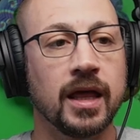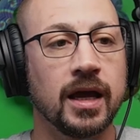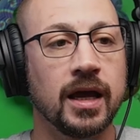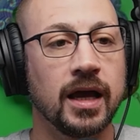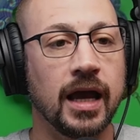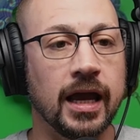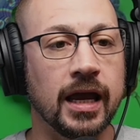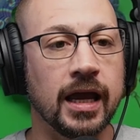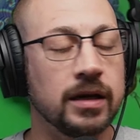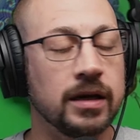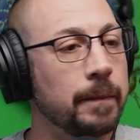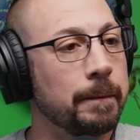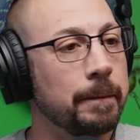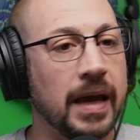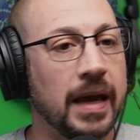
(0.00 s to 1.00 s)
and
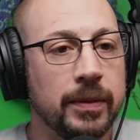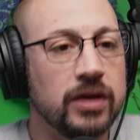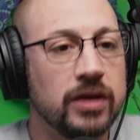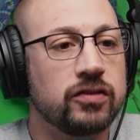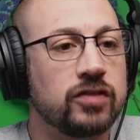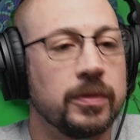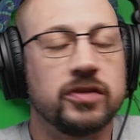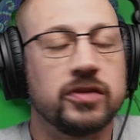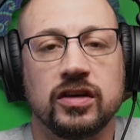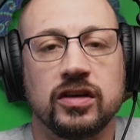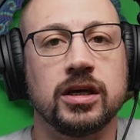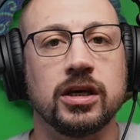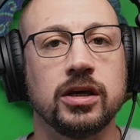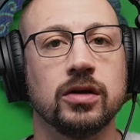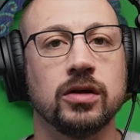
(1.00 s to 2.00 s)
maybe some
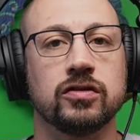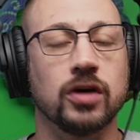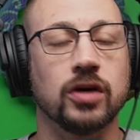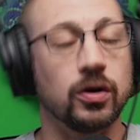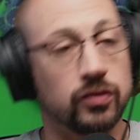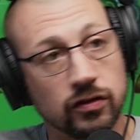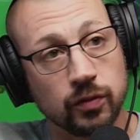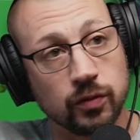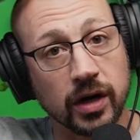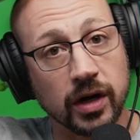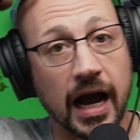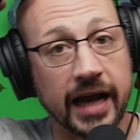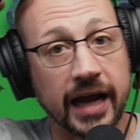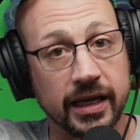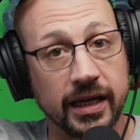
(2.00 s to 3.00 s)
Ezekiel toast is what I
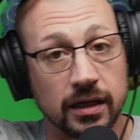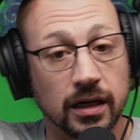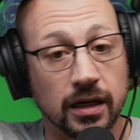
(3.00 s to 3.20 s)
eat.